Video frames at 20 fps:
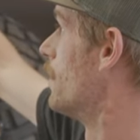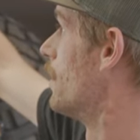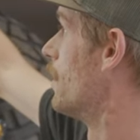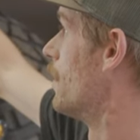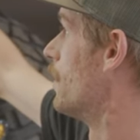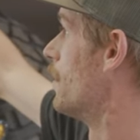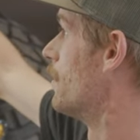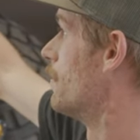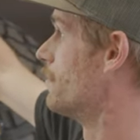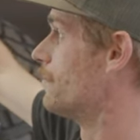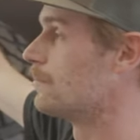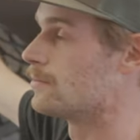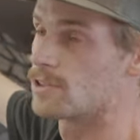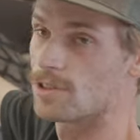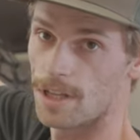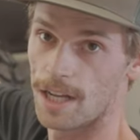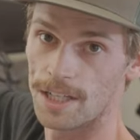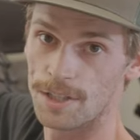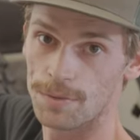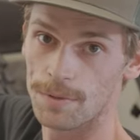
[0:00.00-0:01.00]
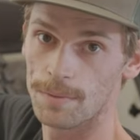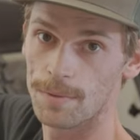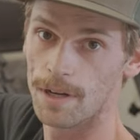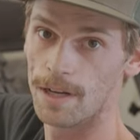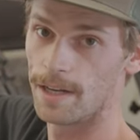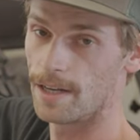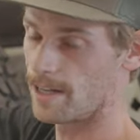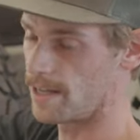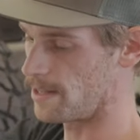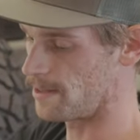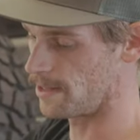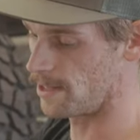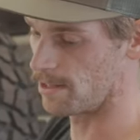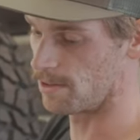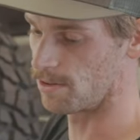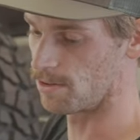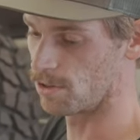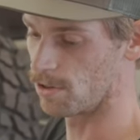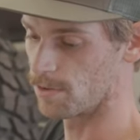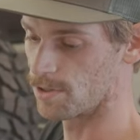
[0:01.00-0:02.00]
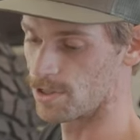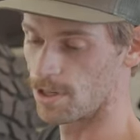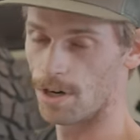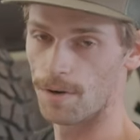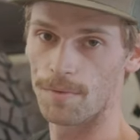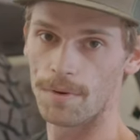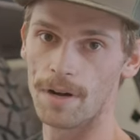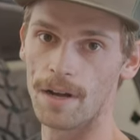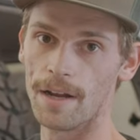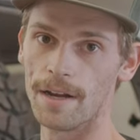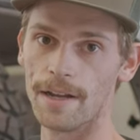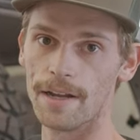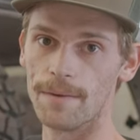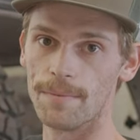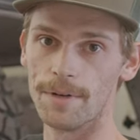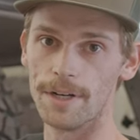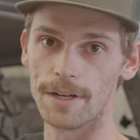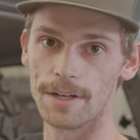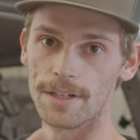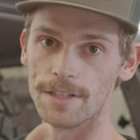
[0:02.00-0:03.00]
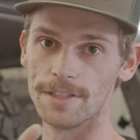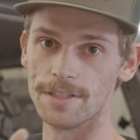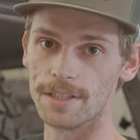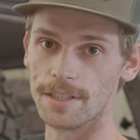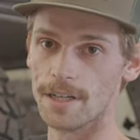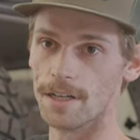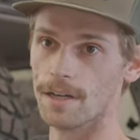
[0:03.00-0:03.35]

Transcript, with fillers: the slots we want, and then throw this hardware on, and we are good to